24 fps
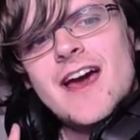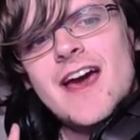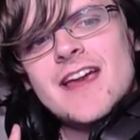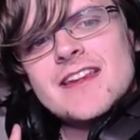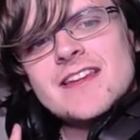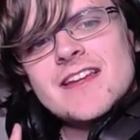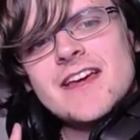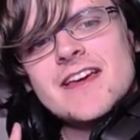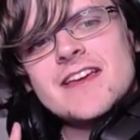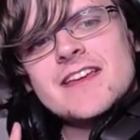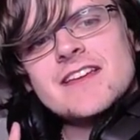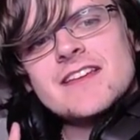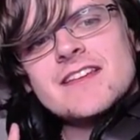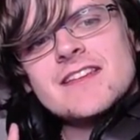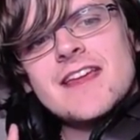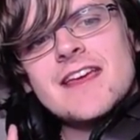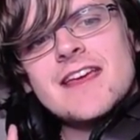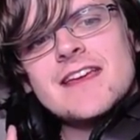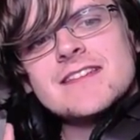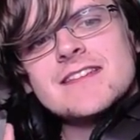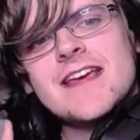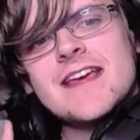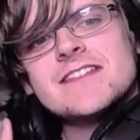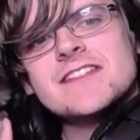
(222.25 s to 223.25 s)
And, like,
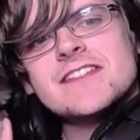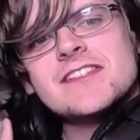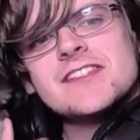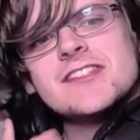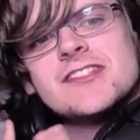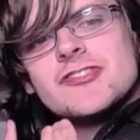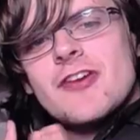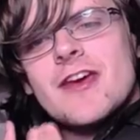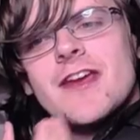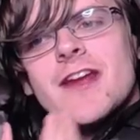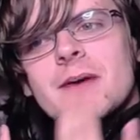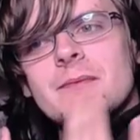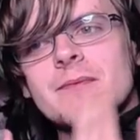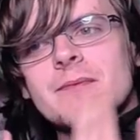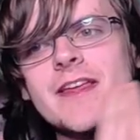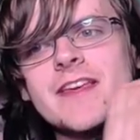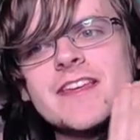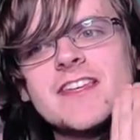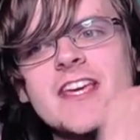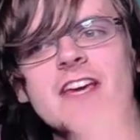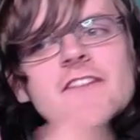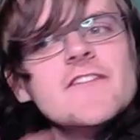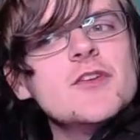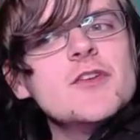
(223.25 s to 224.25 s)
they just straight up,
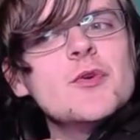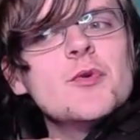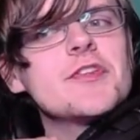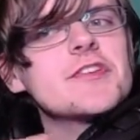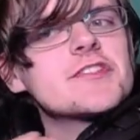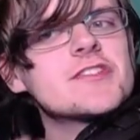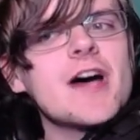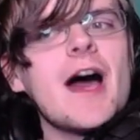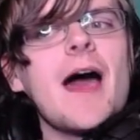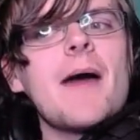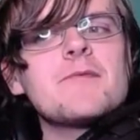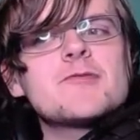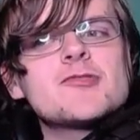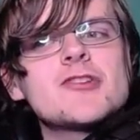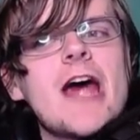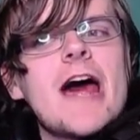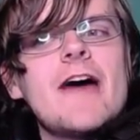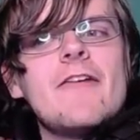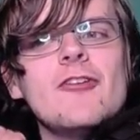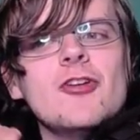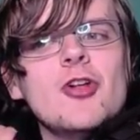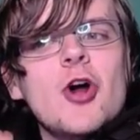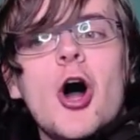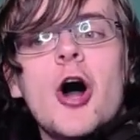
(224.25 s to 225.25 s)
like, give you the time
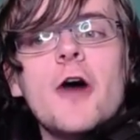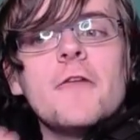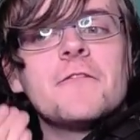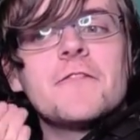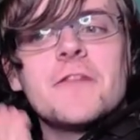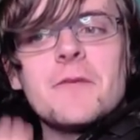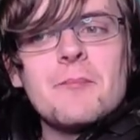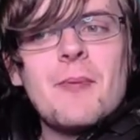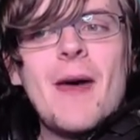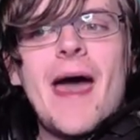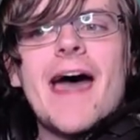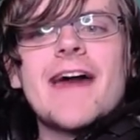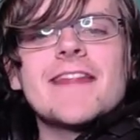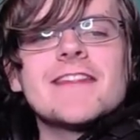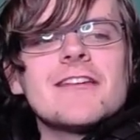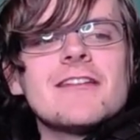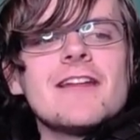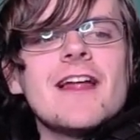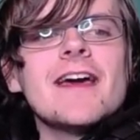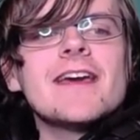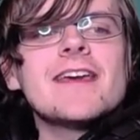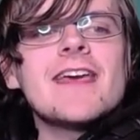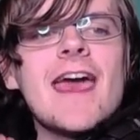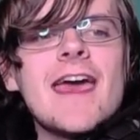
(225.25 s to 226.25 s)
travel off the bat.
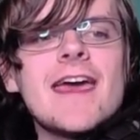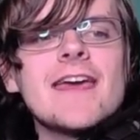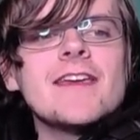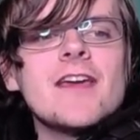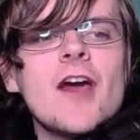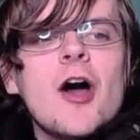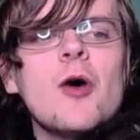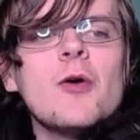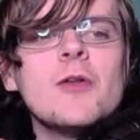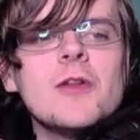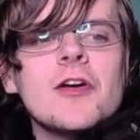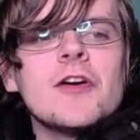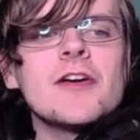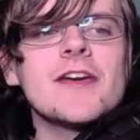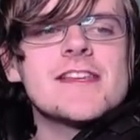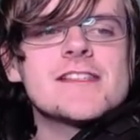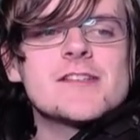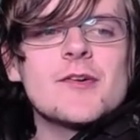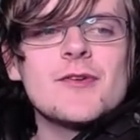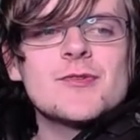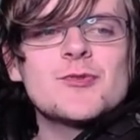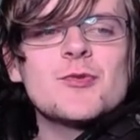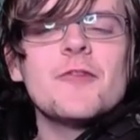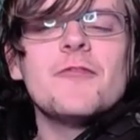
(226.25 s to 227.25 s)
They're like, hey, yo, look,
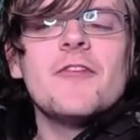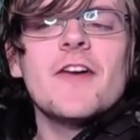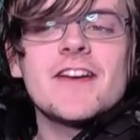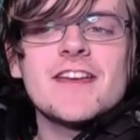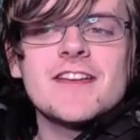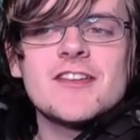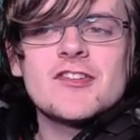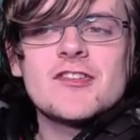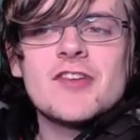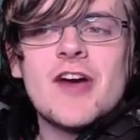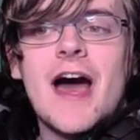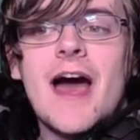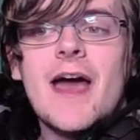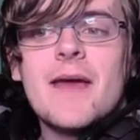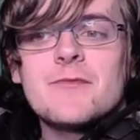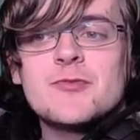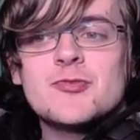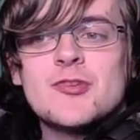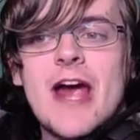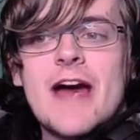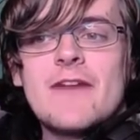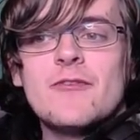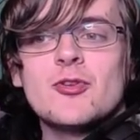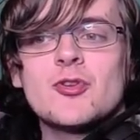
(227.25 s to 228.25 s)
he's going to a fucking
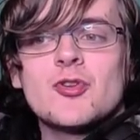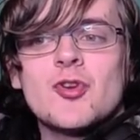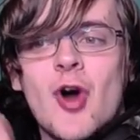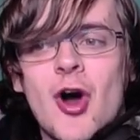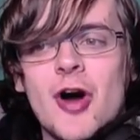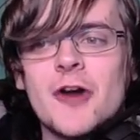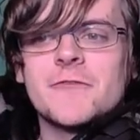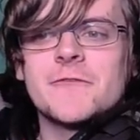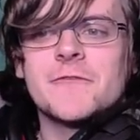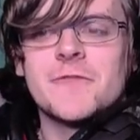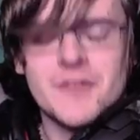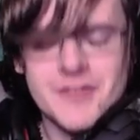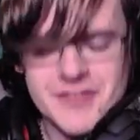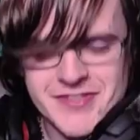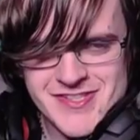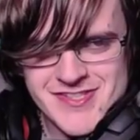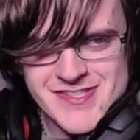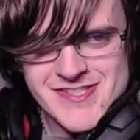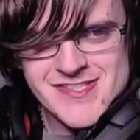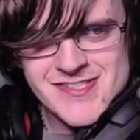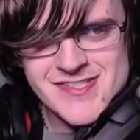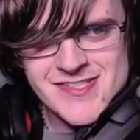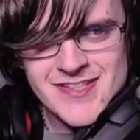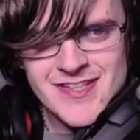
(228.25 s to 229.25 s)
time travel
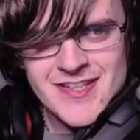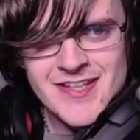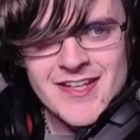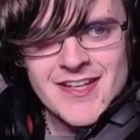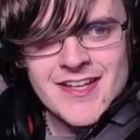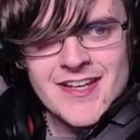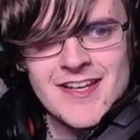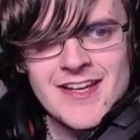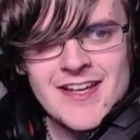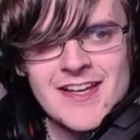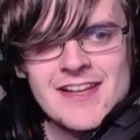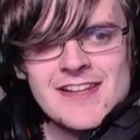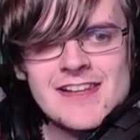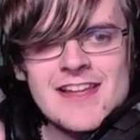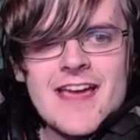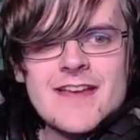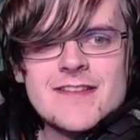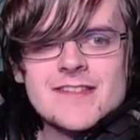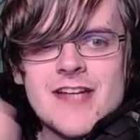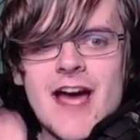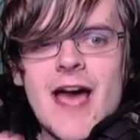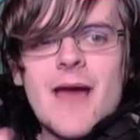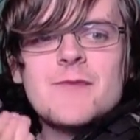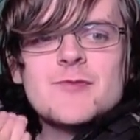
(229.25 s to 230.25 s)
conference.
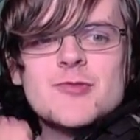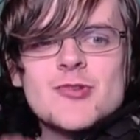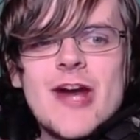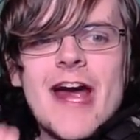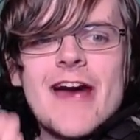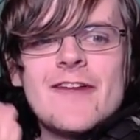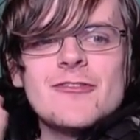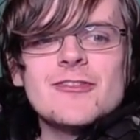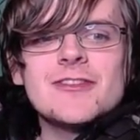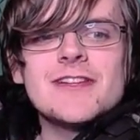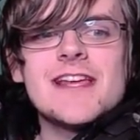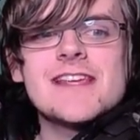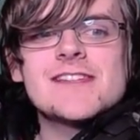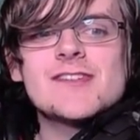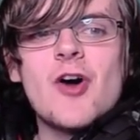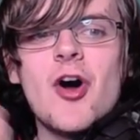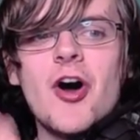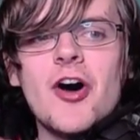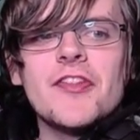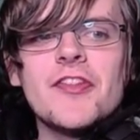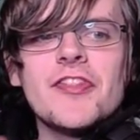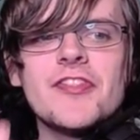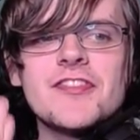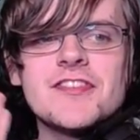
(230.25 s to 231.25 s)
Like, time travel is
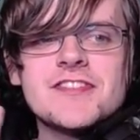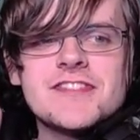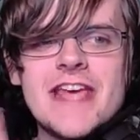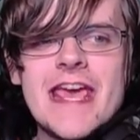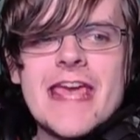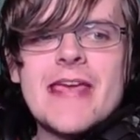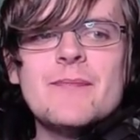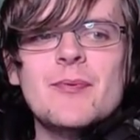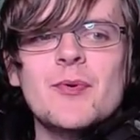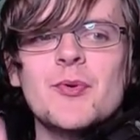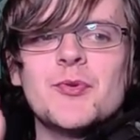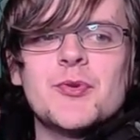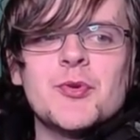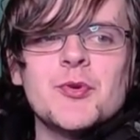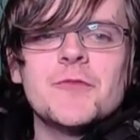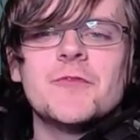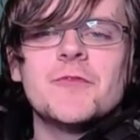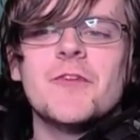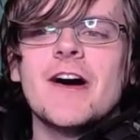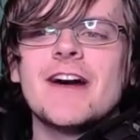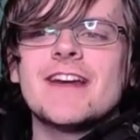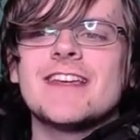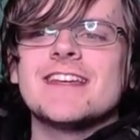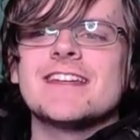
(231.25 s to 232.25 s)
on the table to
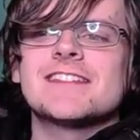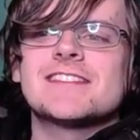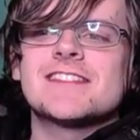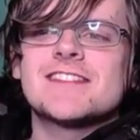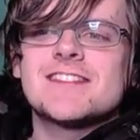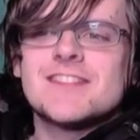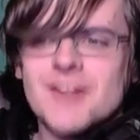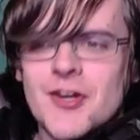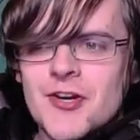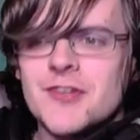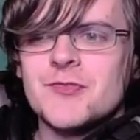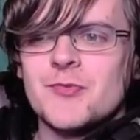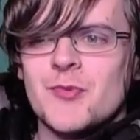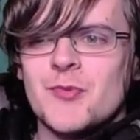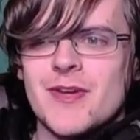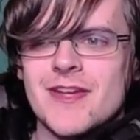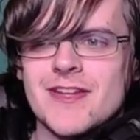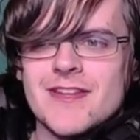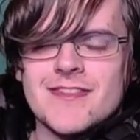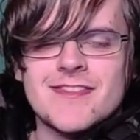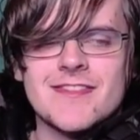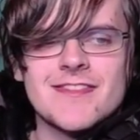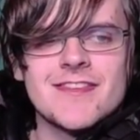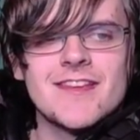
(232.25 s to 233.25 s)
fucking start
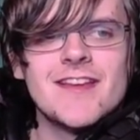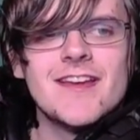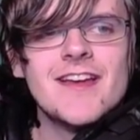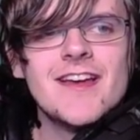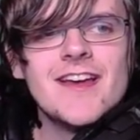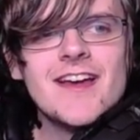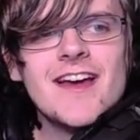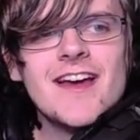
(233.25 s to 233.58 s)
with.